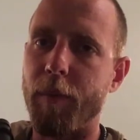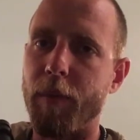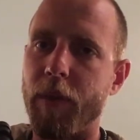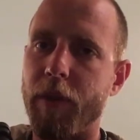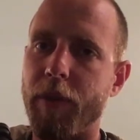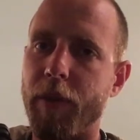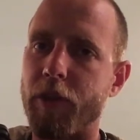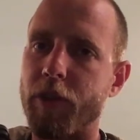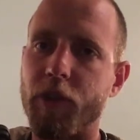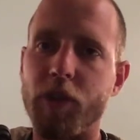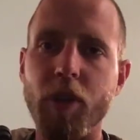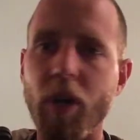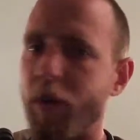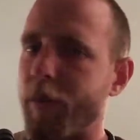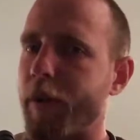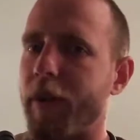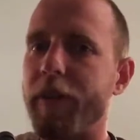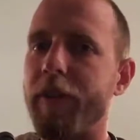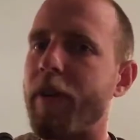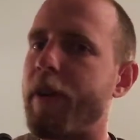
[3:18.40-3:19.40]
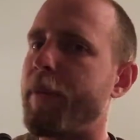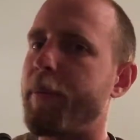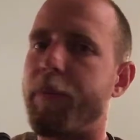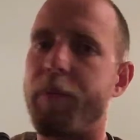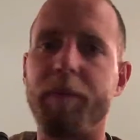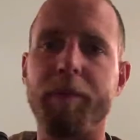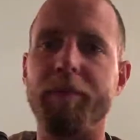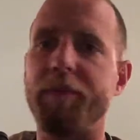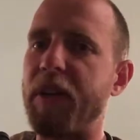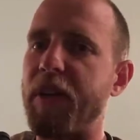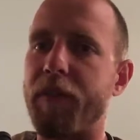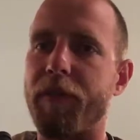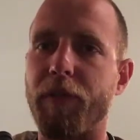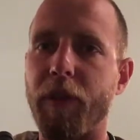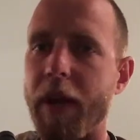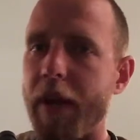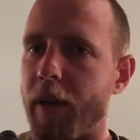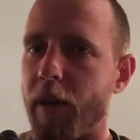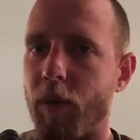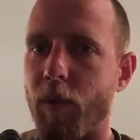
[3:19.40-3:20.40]
There's no reason to be
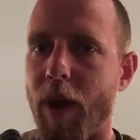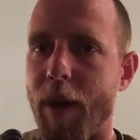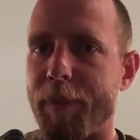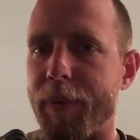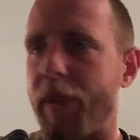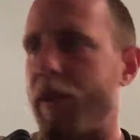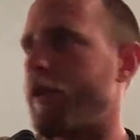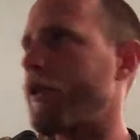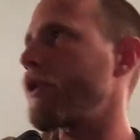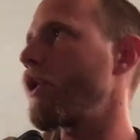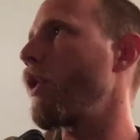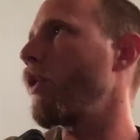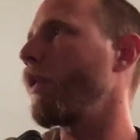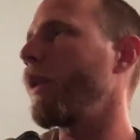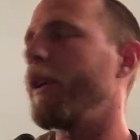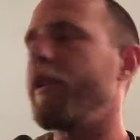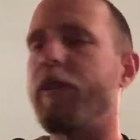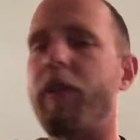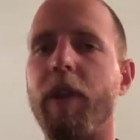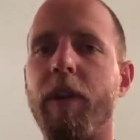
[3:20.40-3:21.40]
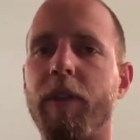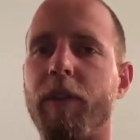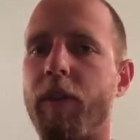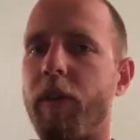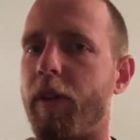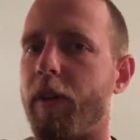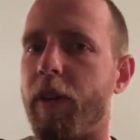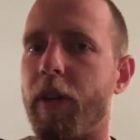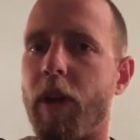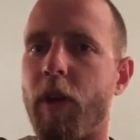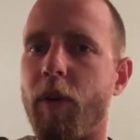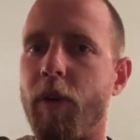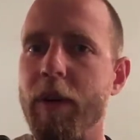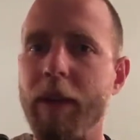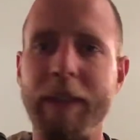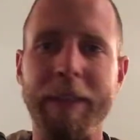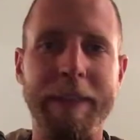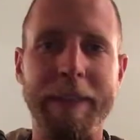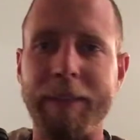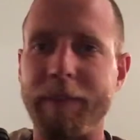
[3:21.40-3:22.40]
afraid of your weapon. There's no reason to,
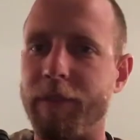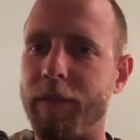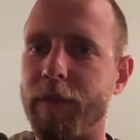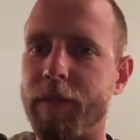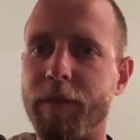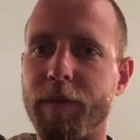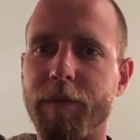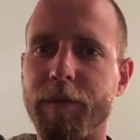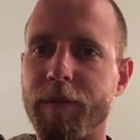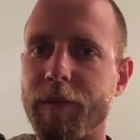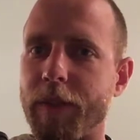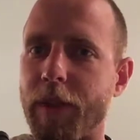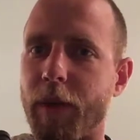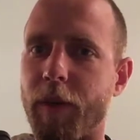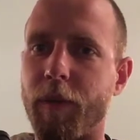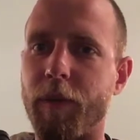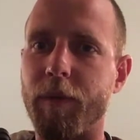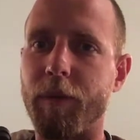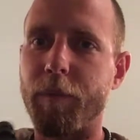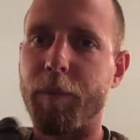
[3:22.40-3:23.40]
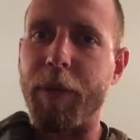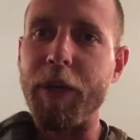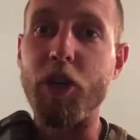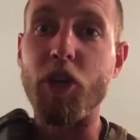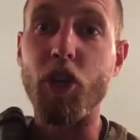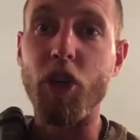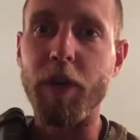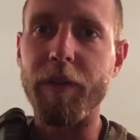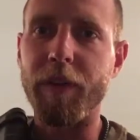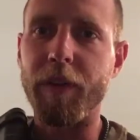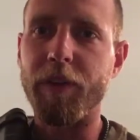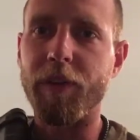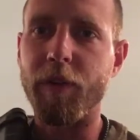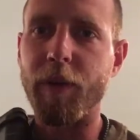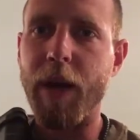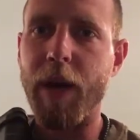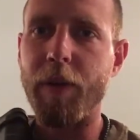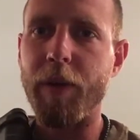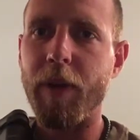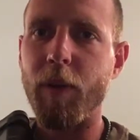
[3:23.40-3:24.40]
be nervous
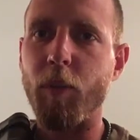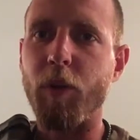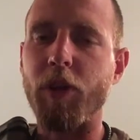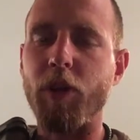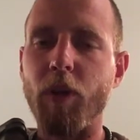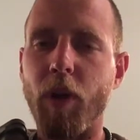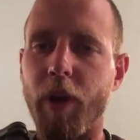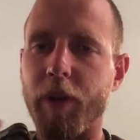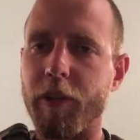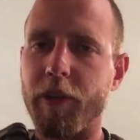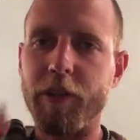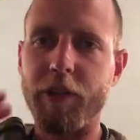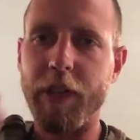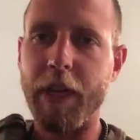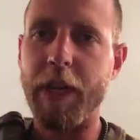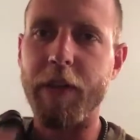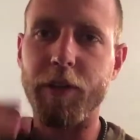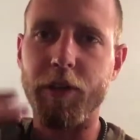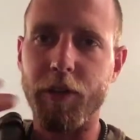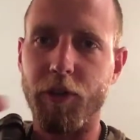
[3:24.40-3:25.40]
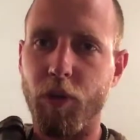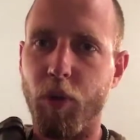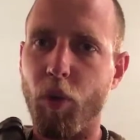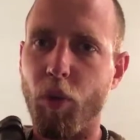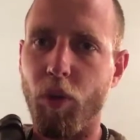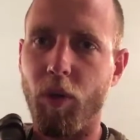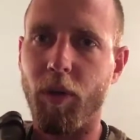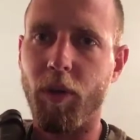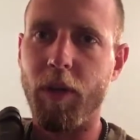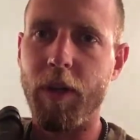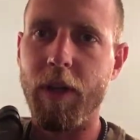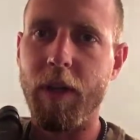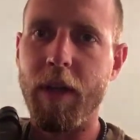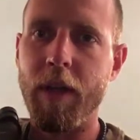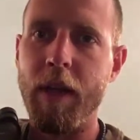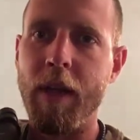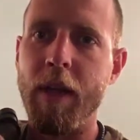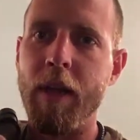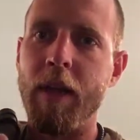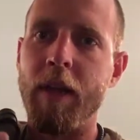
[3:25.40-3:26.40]
around it. When you understand your tool,
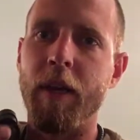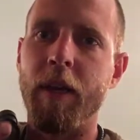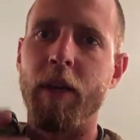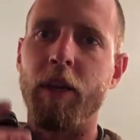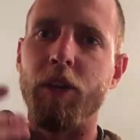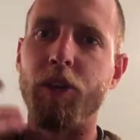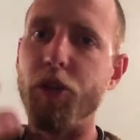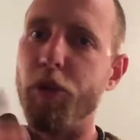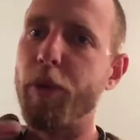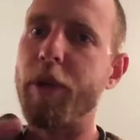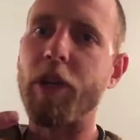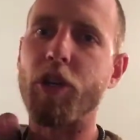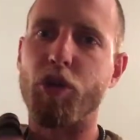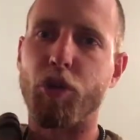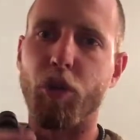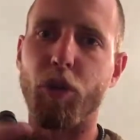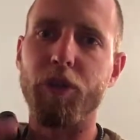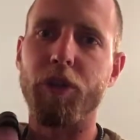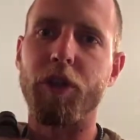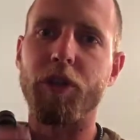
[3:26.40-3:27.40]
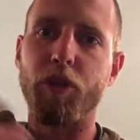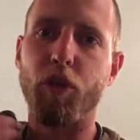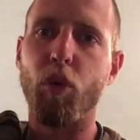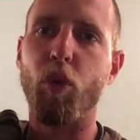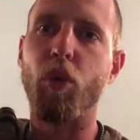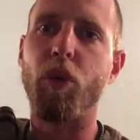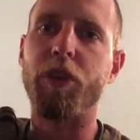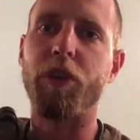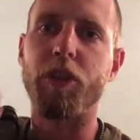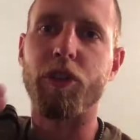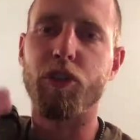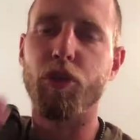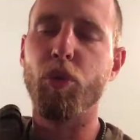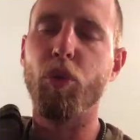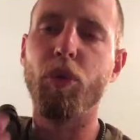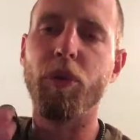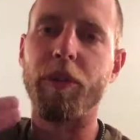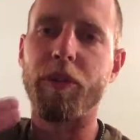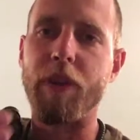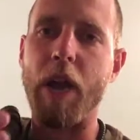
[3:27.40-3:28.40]
you control your tool and your
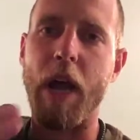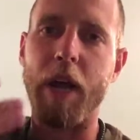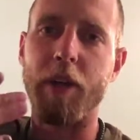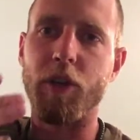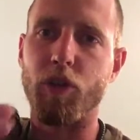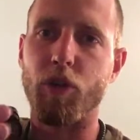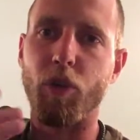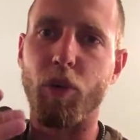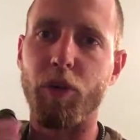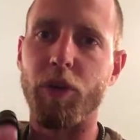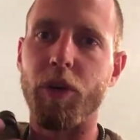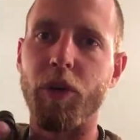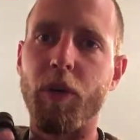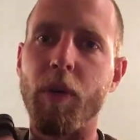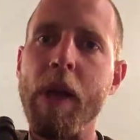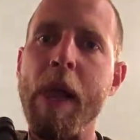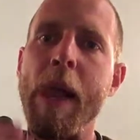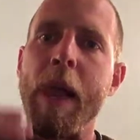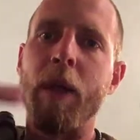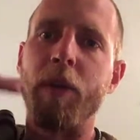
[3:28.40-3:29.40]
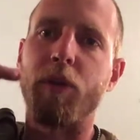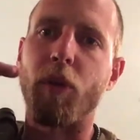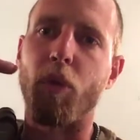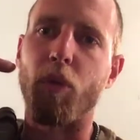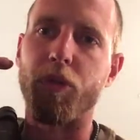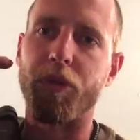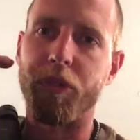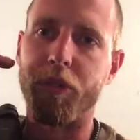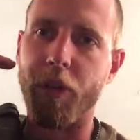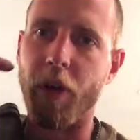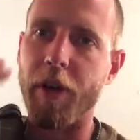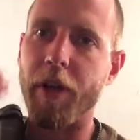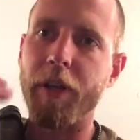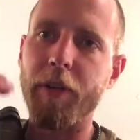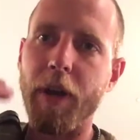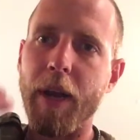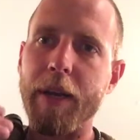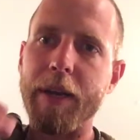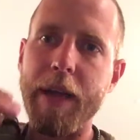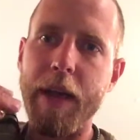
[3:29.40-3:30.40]
tool does not control you. So starting
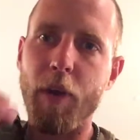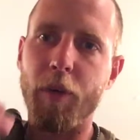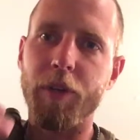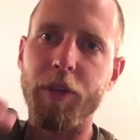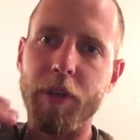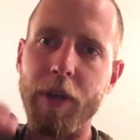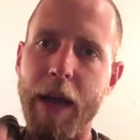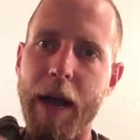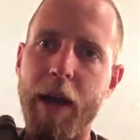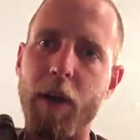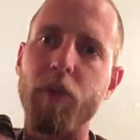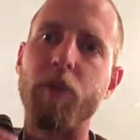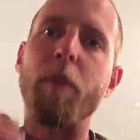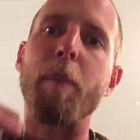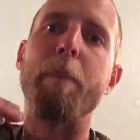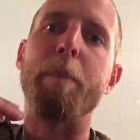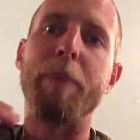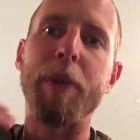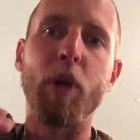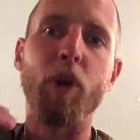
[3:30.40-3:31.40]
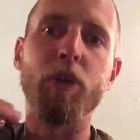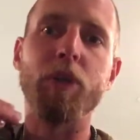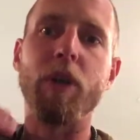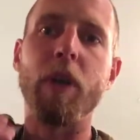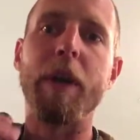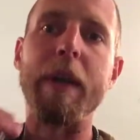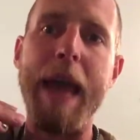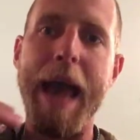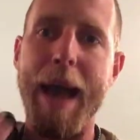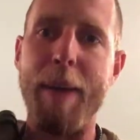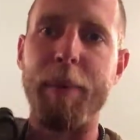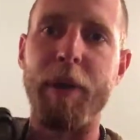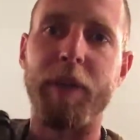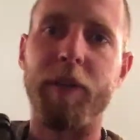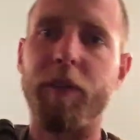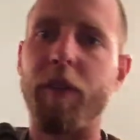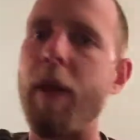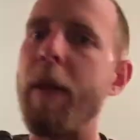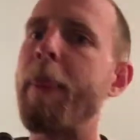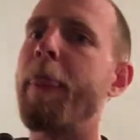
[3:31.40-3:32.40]
right now in your house, build good
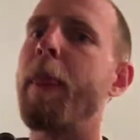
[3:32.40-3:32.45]
habits.